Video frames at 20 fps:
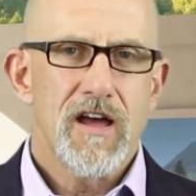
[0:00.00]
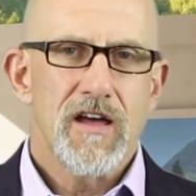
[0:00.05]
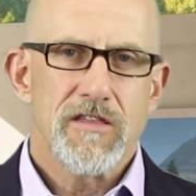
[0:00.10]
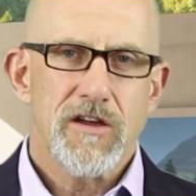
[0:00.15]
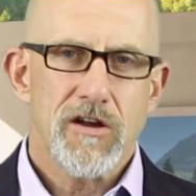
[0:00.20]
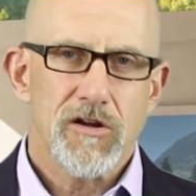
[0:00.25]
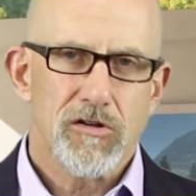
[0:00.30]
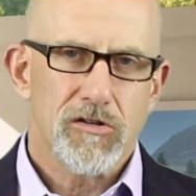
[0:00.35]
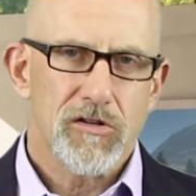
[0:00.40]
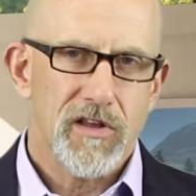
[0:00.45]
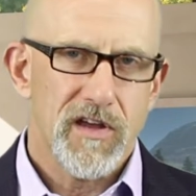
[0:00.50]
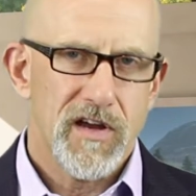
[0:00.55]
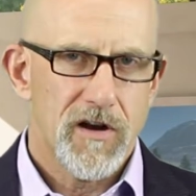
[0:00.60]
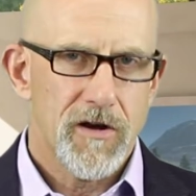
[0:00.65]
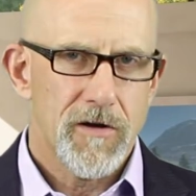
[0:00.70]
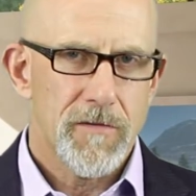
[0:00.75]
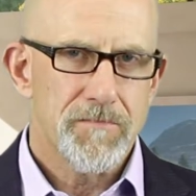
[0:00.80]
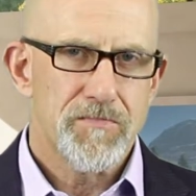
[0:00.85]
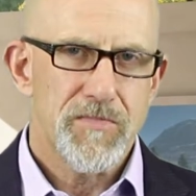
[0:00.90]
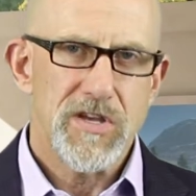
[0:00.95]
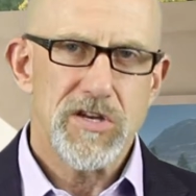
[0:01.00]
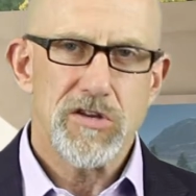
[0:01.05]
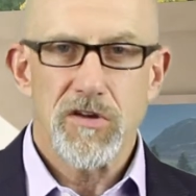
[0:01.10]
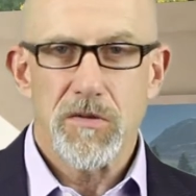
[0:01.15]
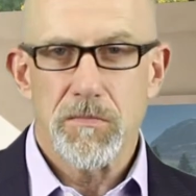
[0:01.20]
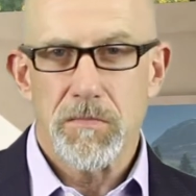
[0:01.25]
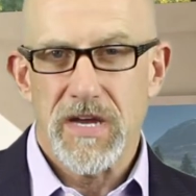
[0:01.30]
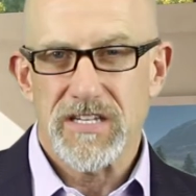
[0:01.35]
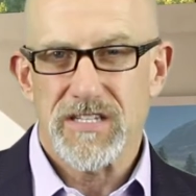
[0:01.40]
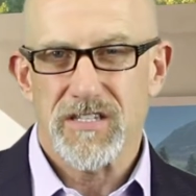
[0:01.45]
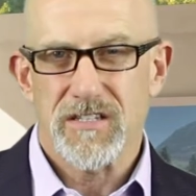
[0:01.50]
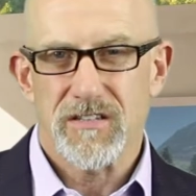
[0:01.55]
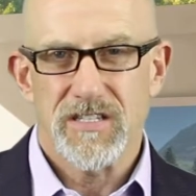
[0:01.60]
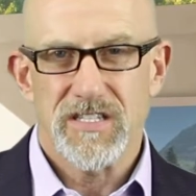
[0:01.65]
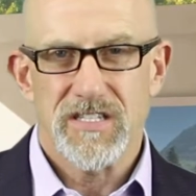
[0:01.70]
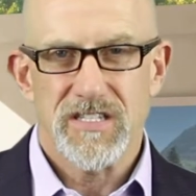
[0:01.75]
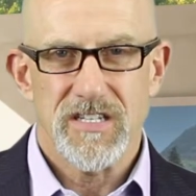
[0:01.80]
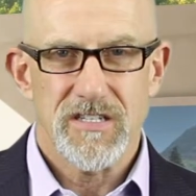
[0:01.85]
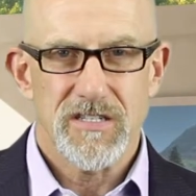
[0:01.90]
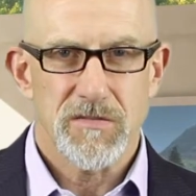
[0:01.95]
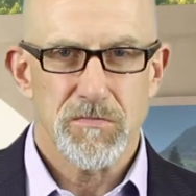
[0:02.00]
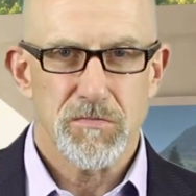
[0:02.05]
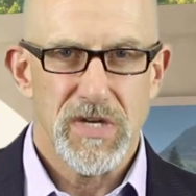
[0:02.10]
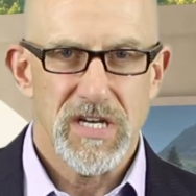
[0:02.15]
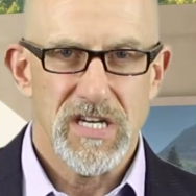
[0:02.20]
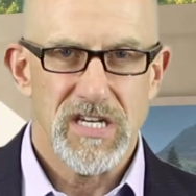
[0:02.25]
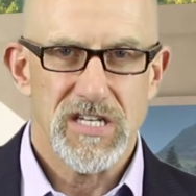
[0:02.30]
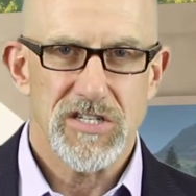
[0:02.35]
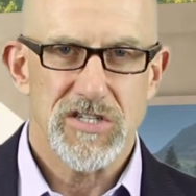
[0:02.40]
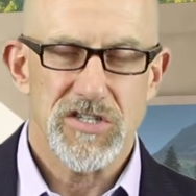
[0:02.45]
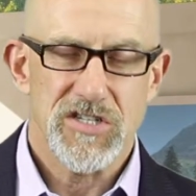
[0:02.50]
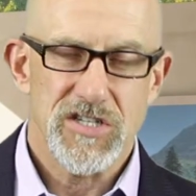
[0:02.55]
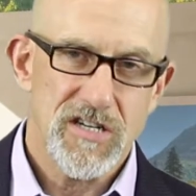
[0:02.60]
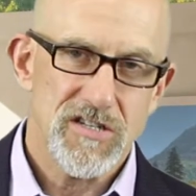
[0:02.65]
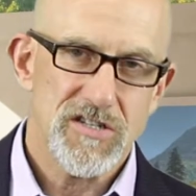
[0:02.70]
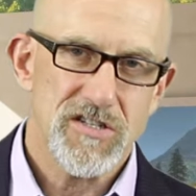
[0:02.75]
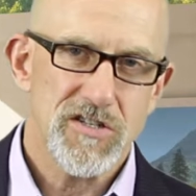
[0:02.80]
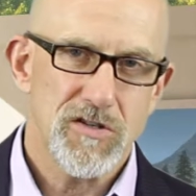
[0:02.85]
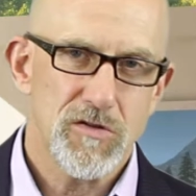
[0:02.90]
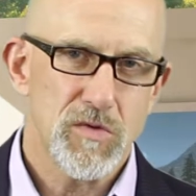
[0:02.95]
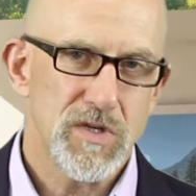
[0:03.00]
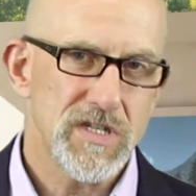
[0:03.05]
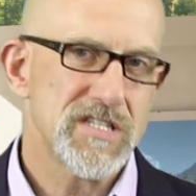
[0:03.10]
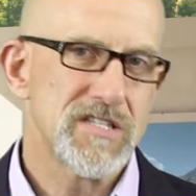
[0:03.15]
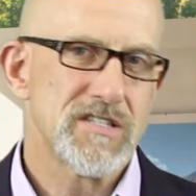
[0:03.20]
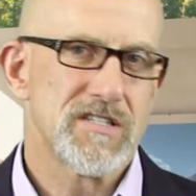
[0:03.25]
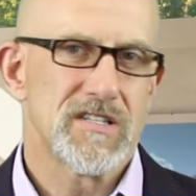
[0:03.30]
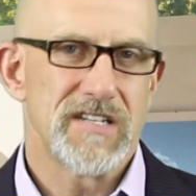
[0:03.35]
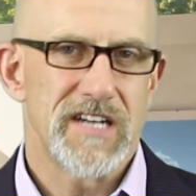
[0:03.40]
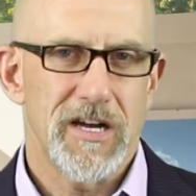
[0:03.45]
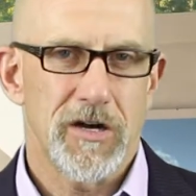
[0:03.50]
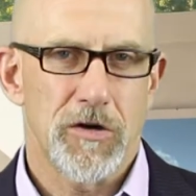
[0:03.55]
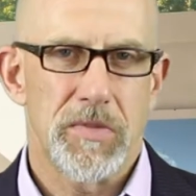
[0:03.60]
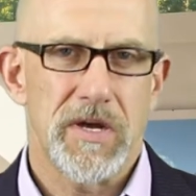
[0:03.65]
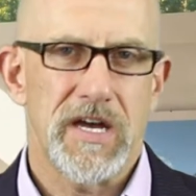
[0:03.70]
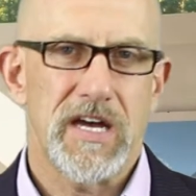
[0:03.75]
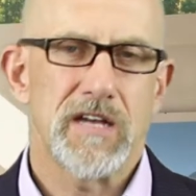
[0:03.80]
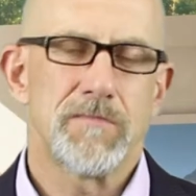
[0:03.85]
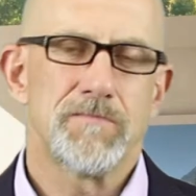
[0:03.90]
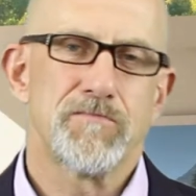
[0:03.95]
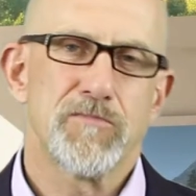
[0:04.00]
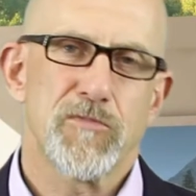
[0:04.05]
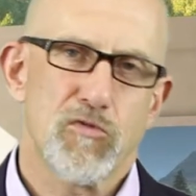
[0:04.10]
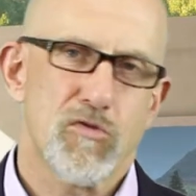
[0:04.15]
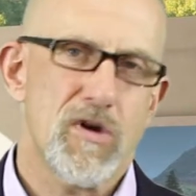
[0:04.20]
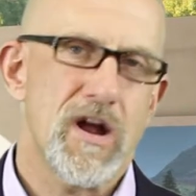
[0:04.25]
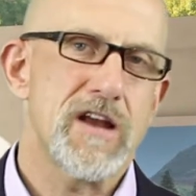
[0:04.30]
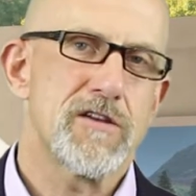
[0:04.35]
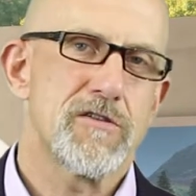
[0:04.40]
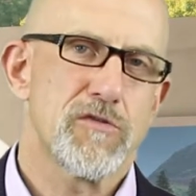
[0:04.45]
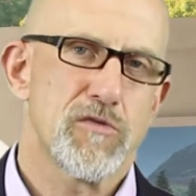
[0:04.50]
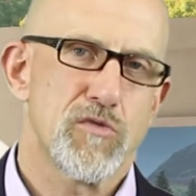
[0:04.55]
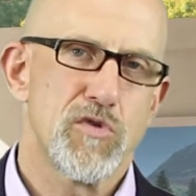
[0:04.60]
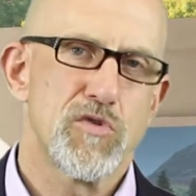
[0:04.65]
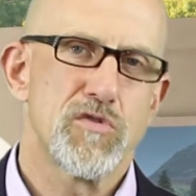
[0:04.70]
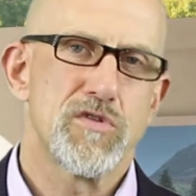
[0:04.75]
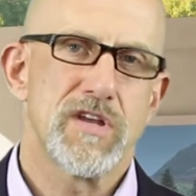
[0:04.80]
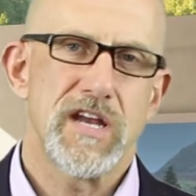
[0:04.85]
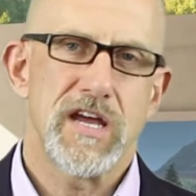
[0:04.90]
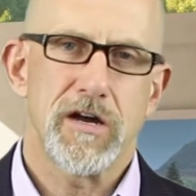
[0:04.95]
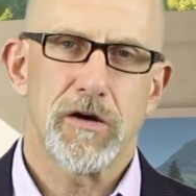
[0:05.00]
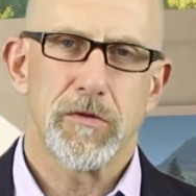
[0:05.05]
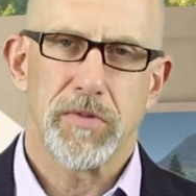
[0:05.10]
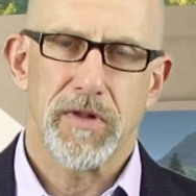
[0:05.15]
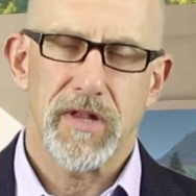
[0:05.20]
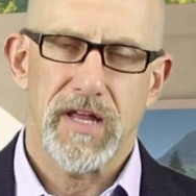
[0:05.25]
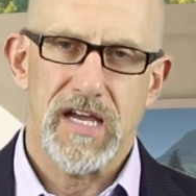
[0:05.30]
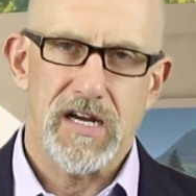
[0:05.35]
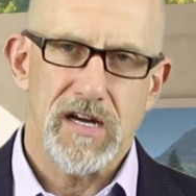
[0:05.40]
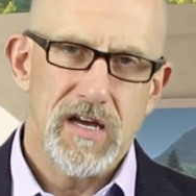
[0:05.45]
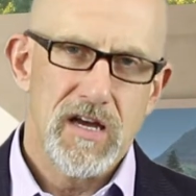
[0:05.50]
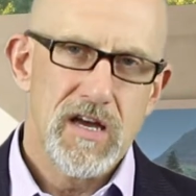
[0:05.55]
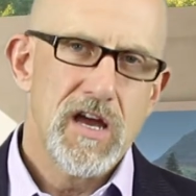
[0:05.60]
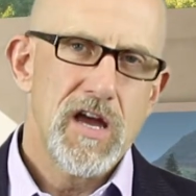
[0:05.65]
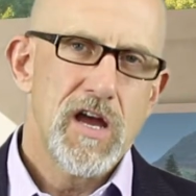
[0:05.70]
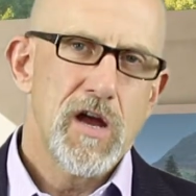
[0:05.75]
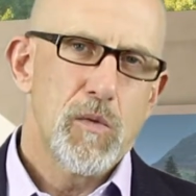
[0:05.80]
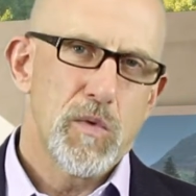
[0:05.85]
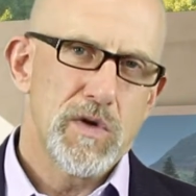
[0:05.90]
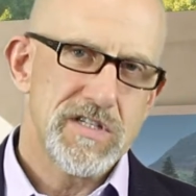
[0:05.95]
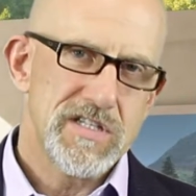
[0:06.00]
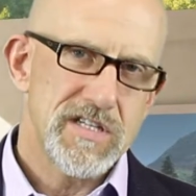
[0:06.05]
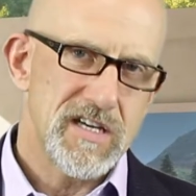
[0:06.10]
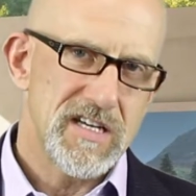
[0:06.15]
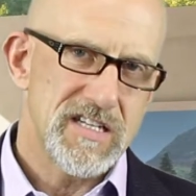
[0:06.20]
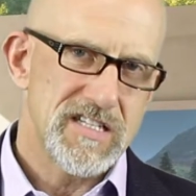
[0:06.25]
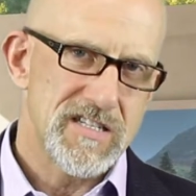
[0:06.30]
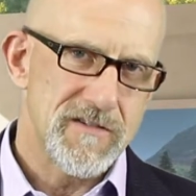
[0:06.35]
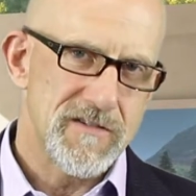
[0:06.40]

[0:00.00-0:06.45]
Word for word: they're clear and you can basically see some pinkish tissue, which is the nail bed, right through the nail plate. Once it gets